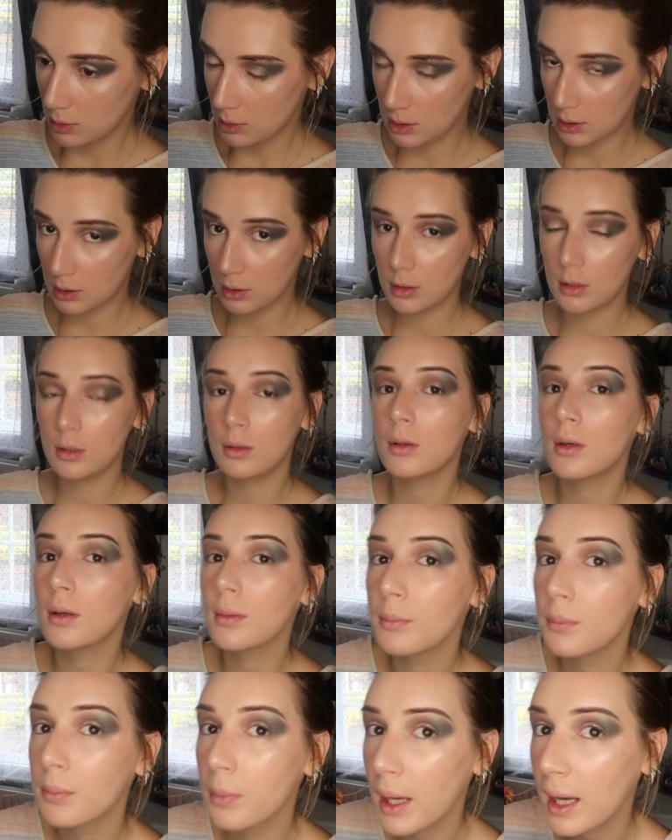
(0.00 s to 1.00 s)
too
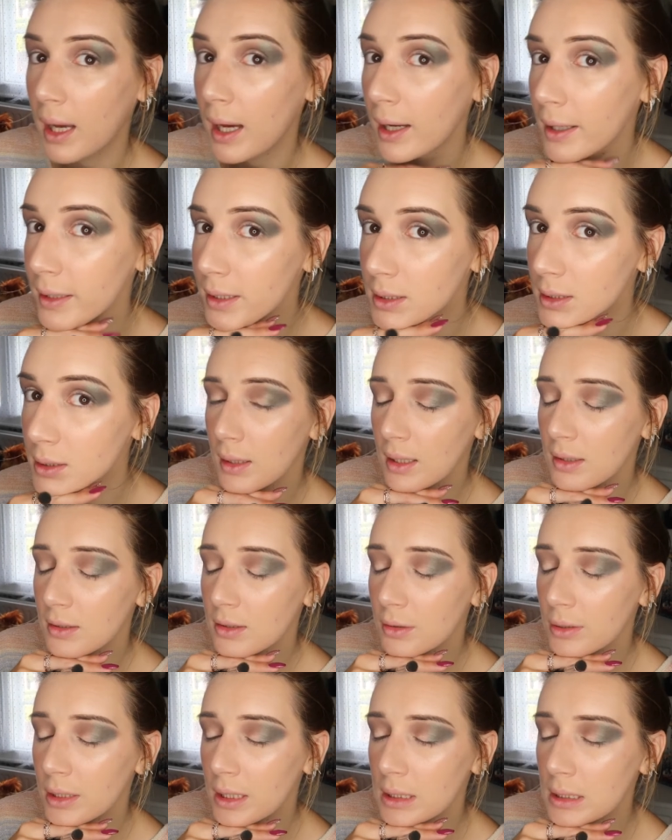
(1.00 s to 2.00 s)
bad. That is
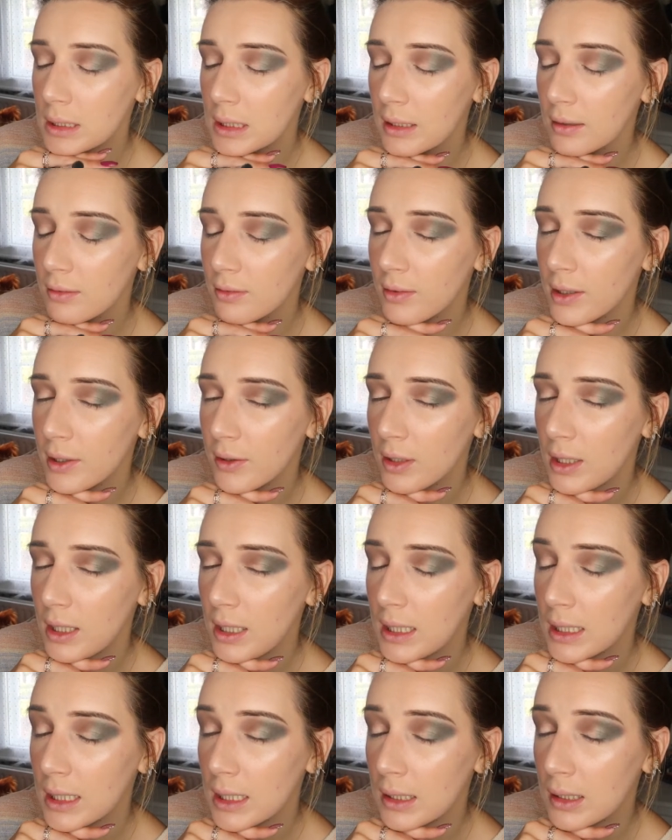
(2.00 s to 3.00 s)
creating a
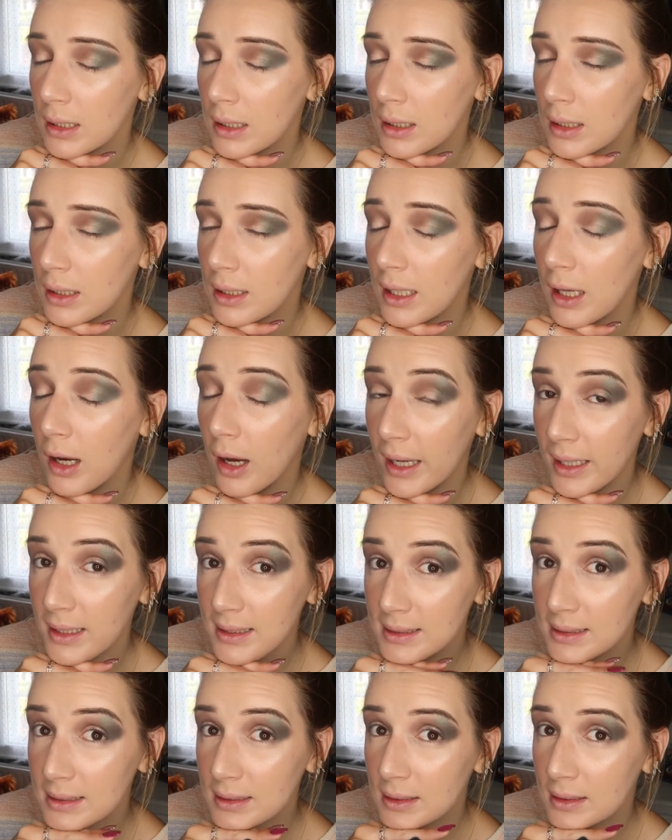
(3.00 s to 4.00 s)
very
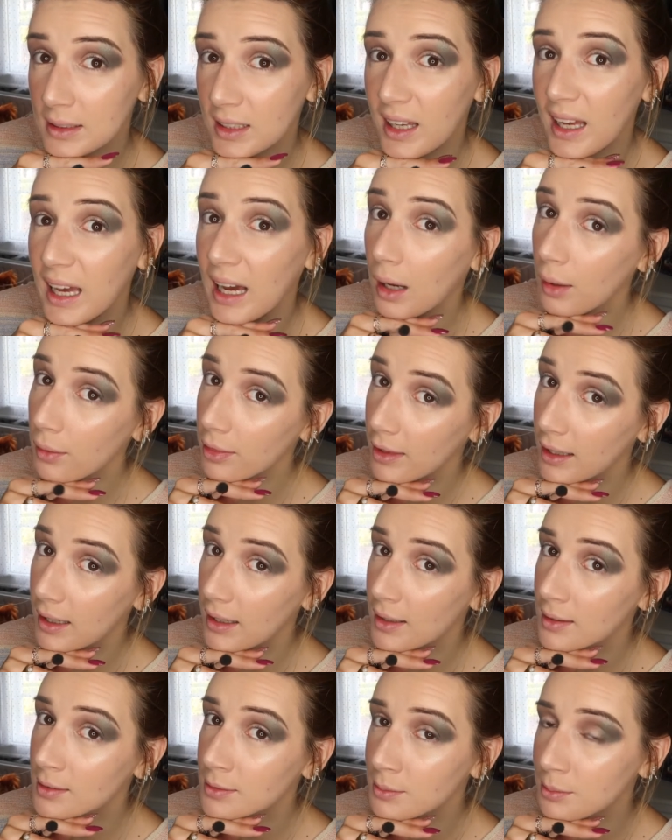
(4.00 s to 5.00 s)
nice out
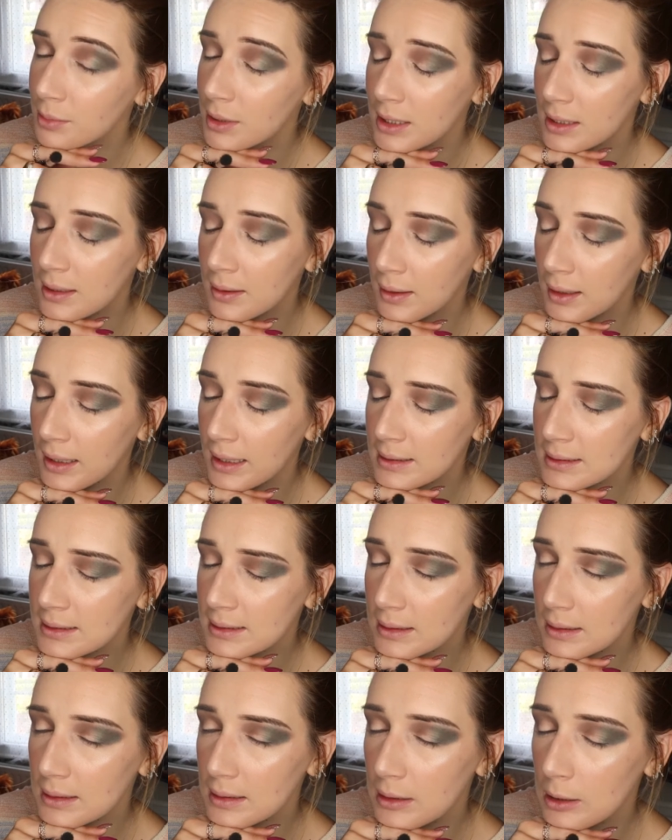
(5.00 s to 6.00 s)
there but
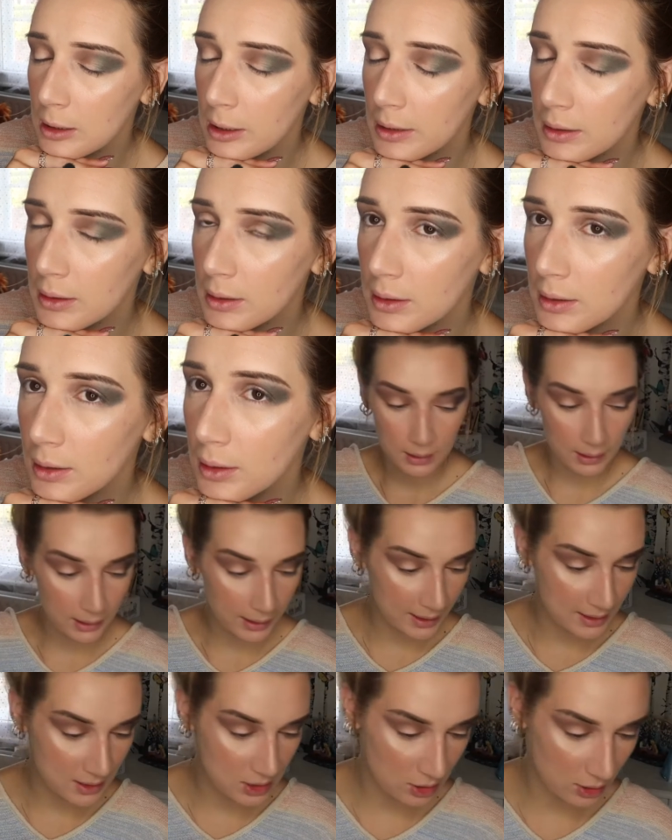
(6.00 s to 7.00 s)
nice look.
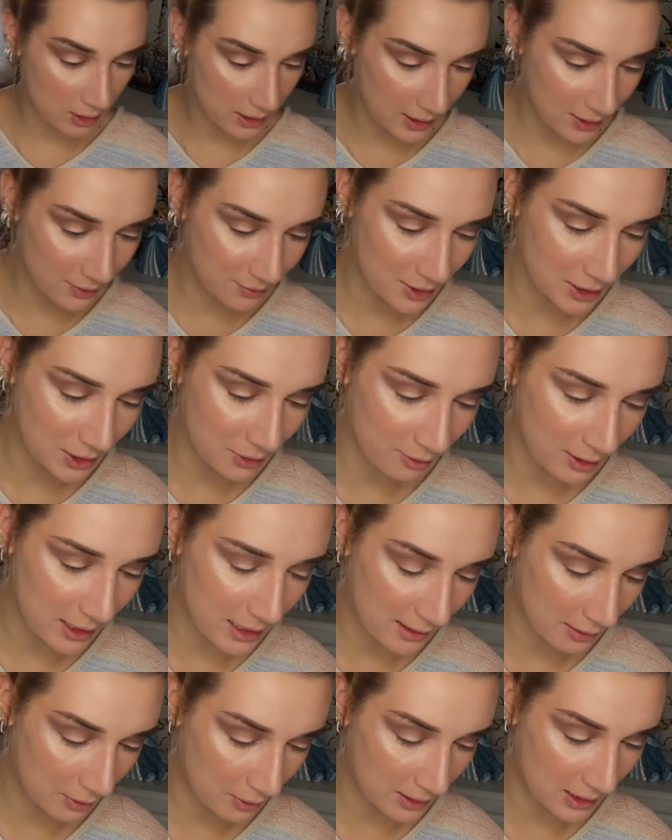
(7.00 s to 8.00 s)
Let's try and
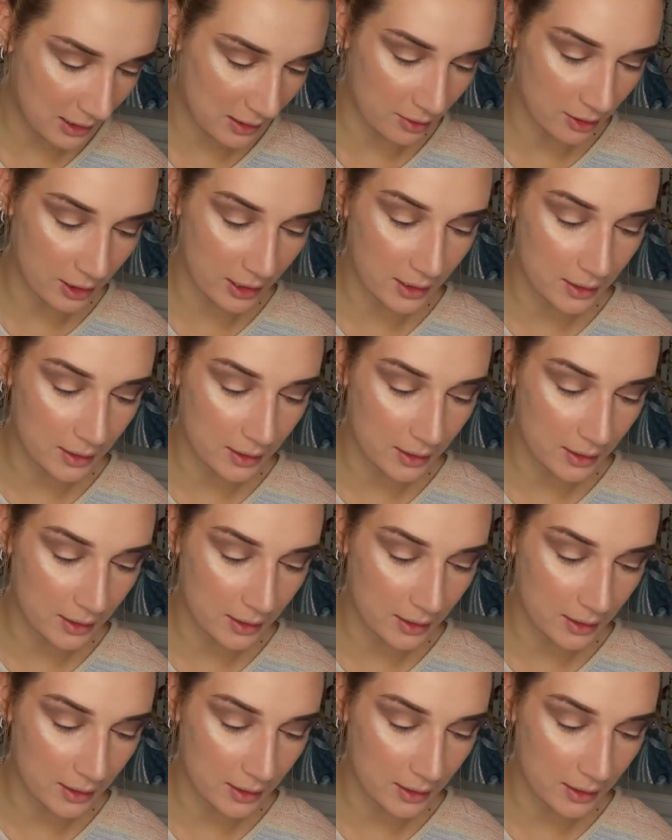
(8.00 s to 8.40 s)
recreate that on the other